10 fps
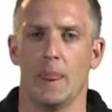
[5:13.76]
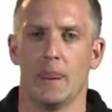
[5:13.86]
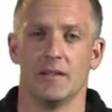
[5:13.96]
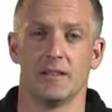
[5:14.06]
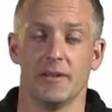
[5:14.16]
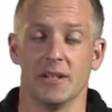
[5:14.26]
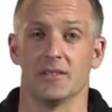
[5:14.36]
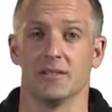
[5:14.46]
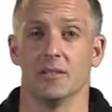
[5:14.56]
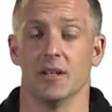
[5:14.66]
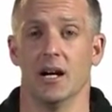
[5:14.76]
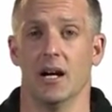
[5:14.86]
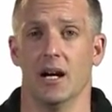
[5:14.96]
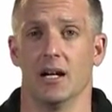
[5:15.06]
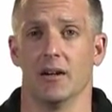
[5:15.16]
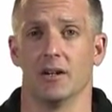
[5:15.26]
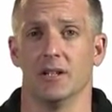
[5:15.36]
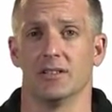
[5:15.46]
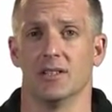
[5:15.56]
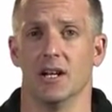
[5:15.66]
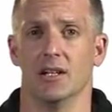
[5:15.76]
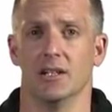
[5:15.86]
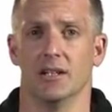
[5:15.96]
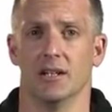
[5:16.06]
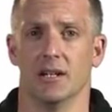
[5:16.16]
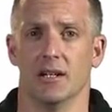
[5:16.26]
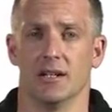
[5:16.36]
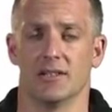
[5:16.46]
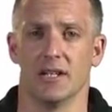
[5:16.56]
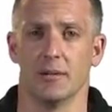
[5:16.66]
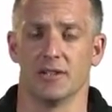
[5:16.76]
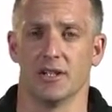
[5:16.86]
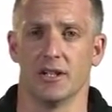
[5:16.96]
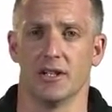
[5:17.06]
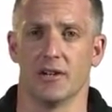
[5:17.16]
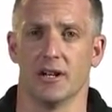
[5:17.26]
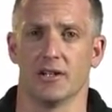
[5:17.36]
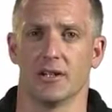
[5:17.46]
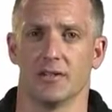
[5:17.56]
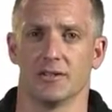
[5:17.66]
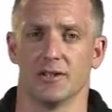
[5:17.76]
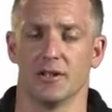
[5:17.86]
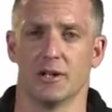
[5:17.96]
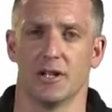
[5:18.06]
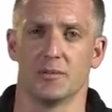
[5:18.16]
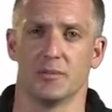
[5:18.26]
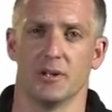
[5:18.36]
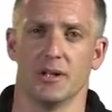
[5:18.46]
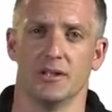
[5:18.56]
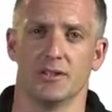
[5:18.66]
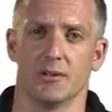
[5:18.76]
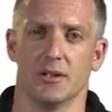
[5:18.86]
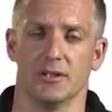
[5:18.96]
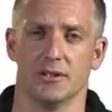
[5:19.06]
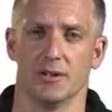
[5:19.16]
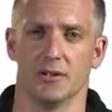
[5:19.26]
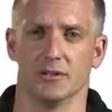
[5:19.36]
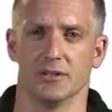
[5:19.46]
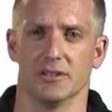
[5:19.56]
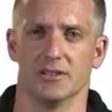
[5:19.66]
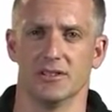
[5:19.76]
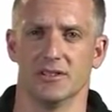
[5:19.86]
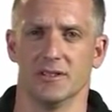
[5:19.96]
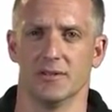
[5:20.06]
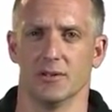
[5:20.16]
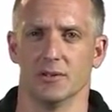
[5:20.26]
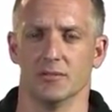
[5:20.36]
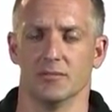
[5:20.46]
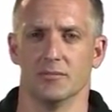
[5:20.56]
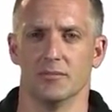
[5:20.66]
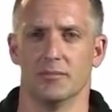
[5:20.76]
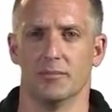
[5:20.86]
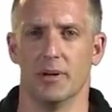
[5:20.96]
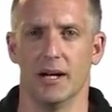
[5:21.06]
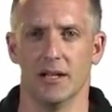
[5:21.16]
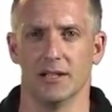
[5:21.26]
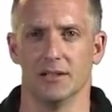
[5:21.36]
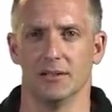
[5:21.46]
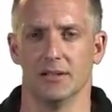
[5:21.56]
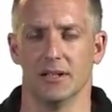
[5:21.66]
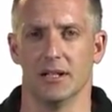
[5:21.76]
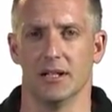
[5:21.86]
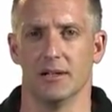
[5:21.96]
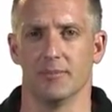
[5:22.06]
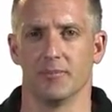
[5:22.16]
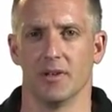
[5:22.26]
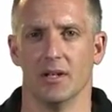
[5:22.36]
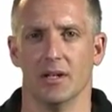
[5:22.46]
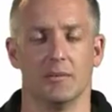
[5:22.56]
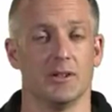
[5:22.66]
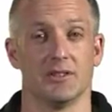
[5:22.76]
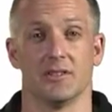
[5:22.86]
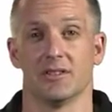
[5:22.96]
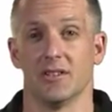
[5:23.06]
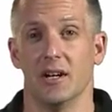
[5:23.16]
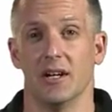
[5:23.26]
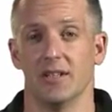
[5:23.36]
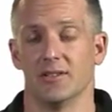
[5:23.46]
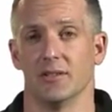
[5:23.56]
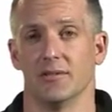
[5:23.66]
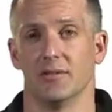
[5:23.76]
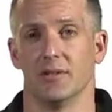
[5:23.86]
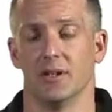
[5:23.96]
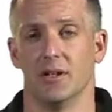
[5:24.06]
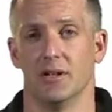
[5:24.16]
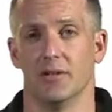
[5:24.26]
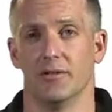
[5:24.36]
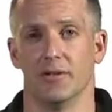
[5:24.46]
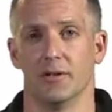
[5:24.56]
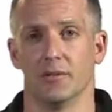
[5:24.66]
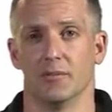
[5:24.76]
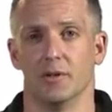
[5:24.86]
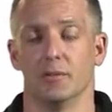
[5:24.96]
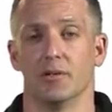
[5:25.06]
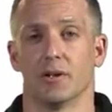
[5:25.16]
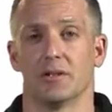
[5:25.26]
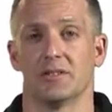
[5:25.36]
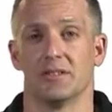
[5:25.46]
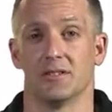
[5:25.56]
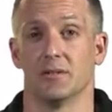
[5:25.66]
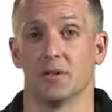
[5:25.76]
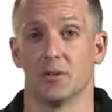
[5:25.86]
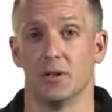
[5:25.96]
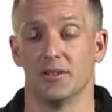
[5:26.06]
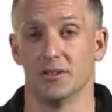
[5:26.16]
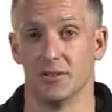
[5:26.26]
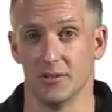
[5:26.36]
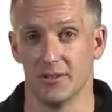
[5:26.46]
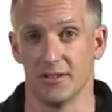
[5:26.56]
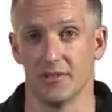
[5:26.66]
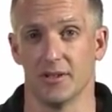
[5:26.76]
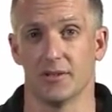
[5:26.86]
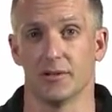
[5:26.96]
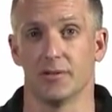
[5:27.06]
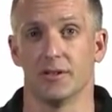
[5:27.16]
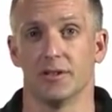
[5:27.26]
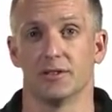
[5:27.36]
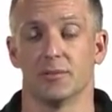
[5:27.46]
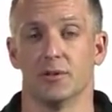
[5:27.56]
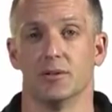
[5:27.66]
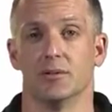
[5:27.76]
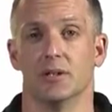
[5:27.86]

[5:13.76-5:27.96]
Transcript: Some things are going quite slowly. Establishing an integrated coastal zone management plan is quite difficult, and this is difficult partly because of the size of the bureaucracies that are required to do this, even over a fairly small